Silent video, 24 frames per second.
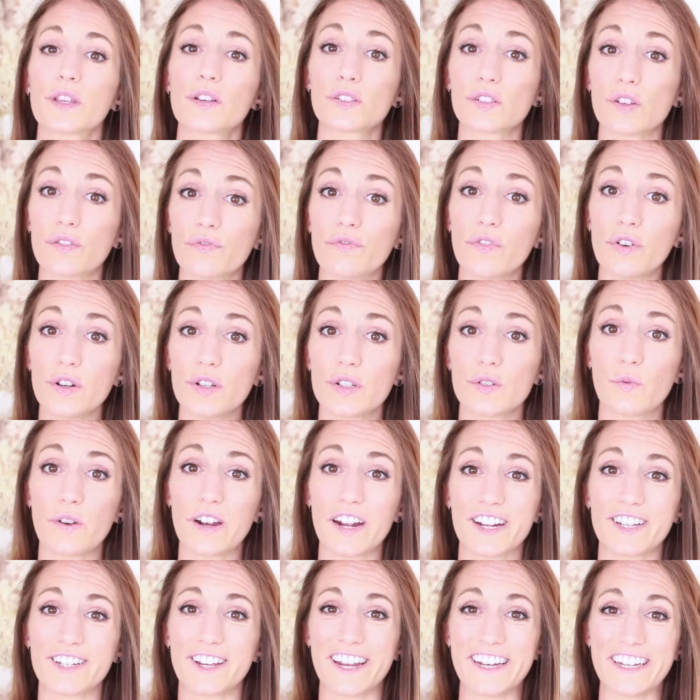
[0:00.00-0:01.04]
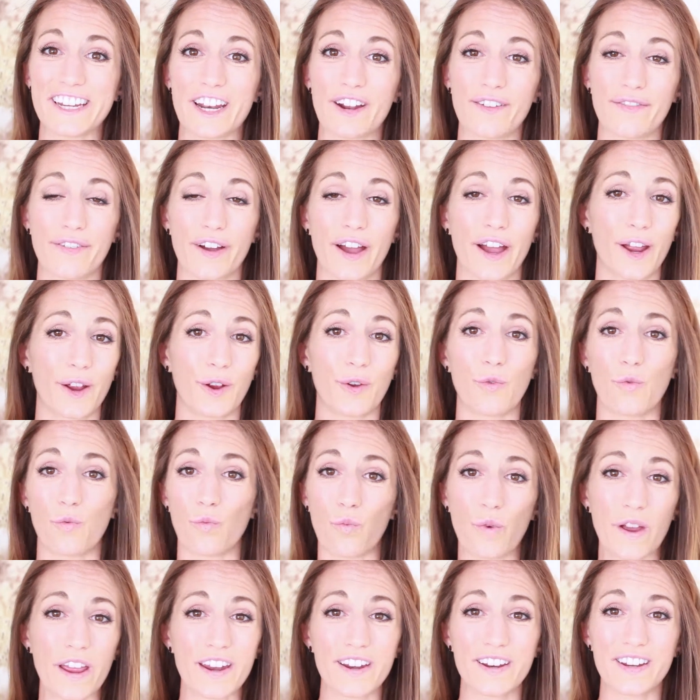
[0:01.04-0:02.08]
So first we need to identify
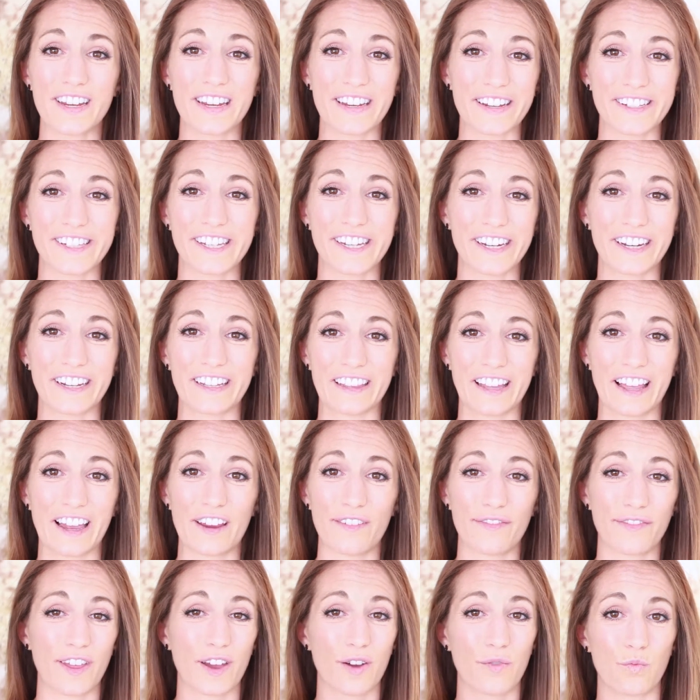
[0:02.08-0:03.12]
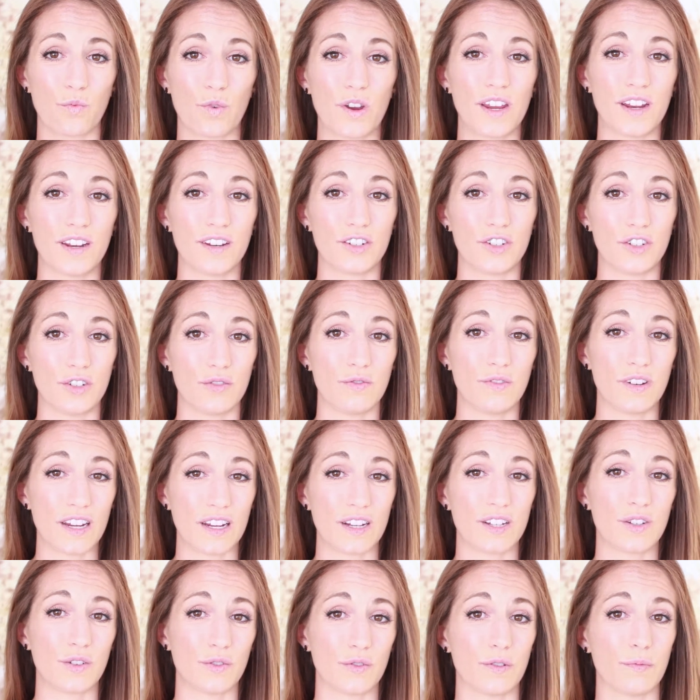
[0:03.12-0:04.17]
when is it in life that we do
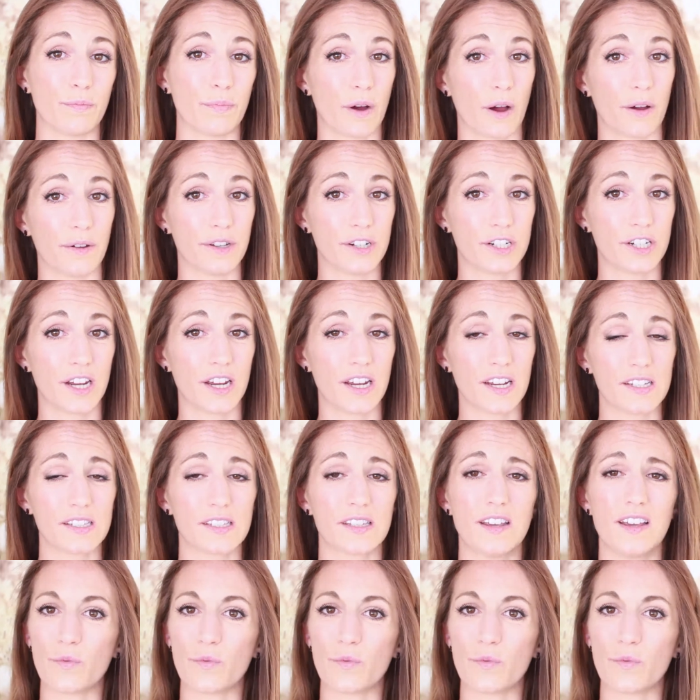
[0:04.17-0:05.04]
need to apologize.